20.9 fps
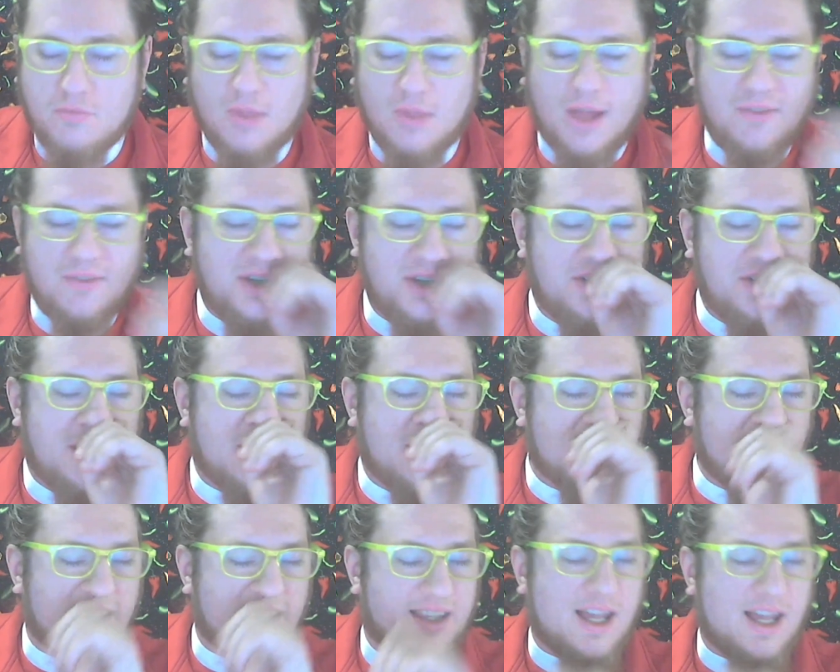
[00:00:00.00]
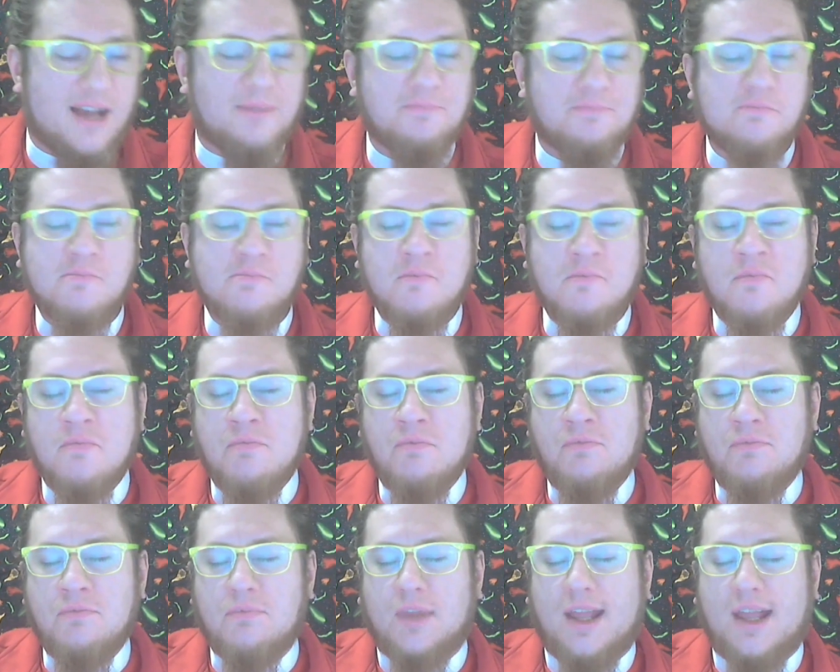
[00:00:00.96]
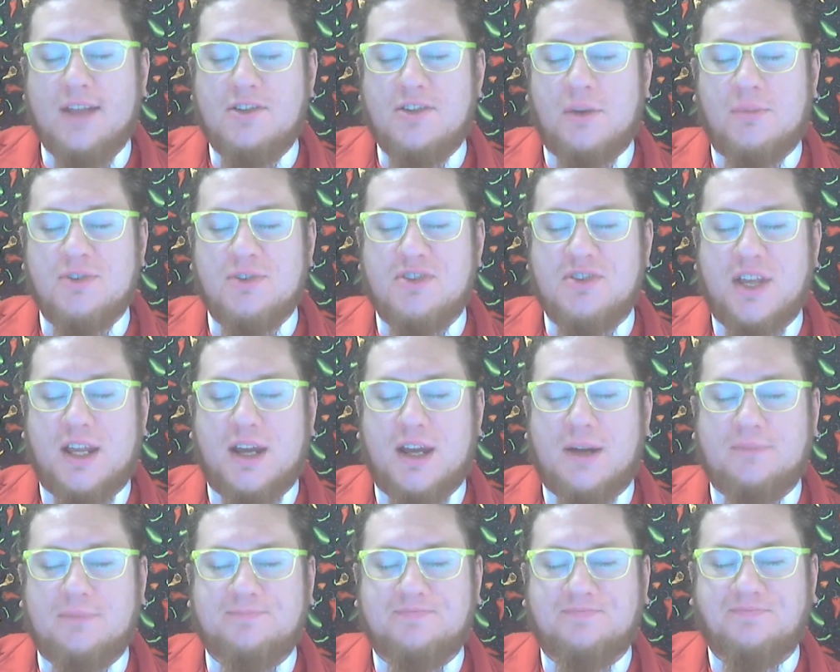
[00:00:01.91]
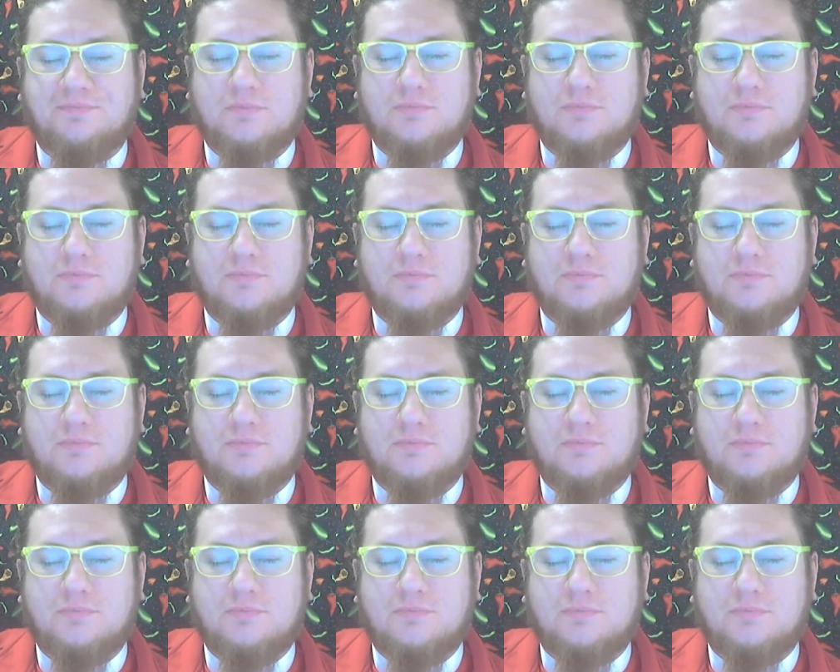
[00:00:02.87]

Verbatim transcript: and then you get like that. It's almost like um.